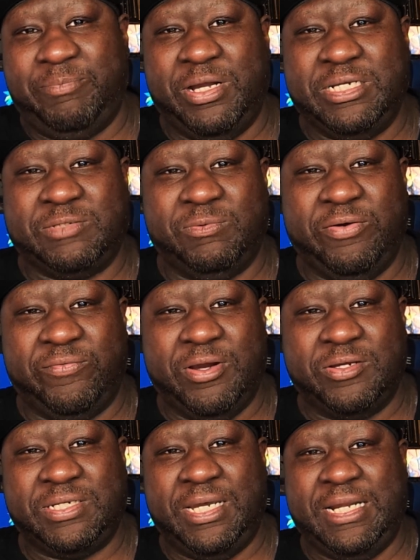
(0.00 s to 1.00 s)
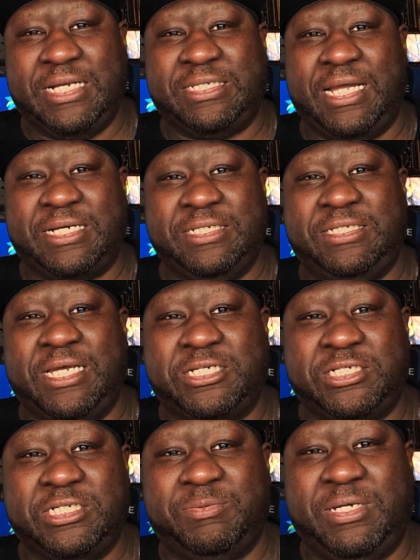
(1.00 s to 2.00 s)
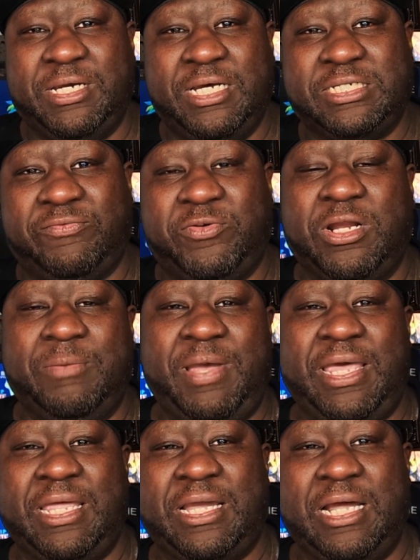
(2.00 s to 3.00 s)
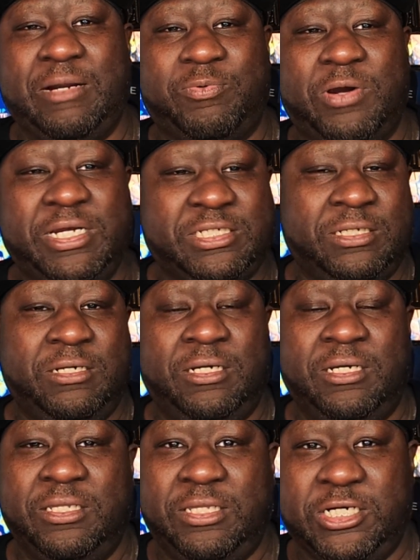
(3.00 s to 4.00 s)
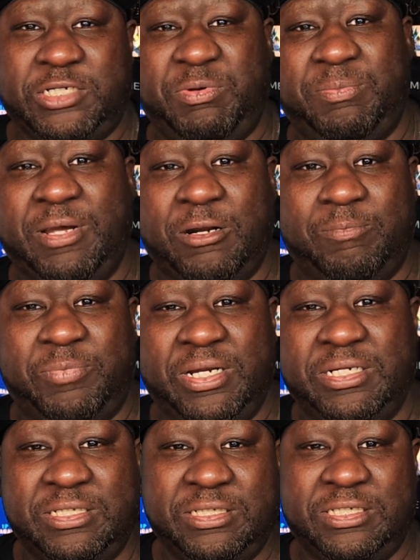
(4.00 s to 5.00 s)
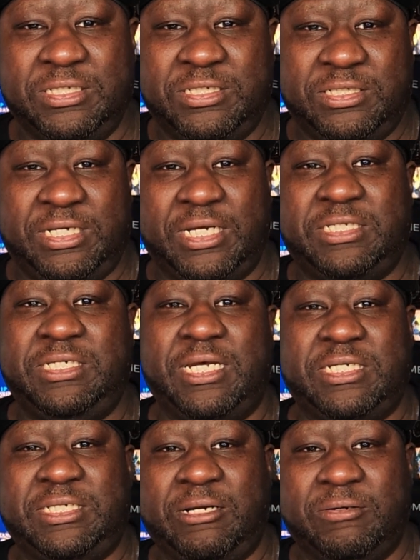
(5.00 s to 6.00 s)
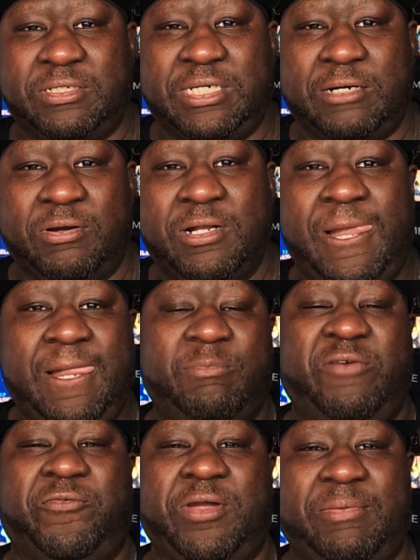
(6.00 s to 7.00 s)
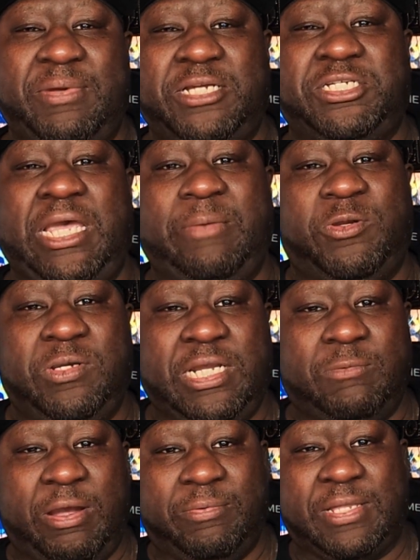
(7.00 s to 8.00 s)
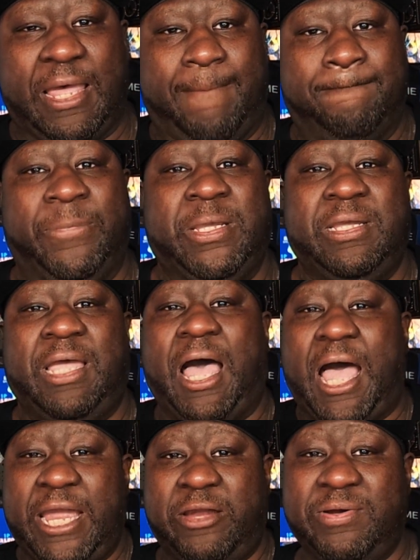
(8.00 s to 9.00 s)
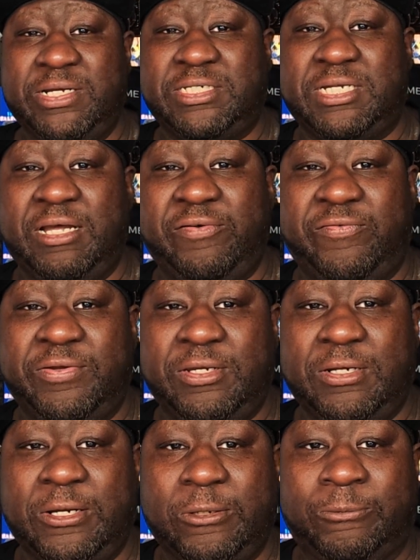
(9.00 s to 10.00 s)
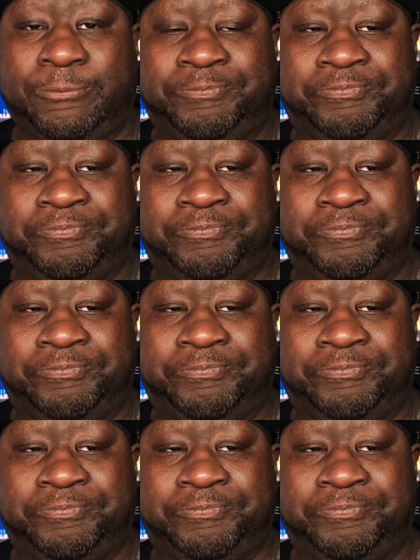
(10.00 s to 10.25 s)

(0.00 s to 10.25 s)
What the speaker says: buttons or whatever else, and that's not concessions, because if you're going to pay that kind of price, there should be better buttons and sticks, etc., etc. But for NBA Jam, you can get away with that. Higher end stuff, you know,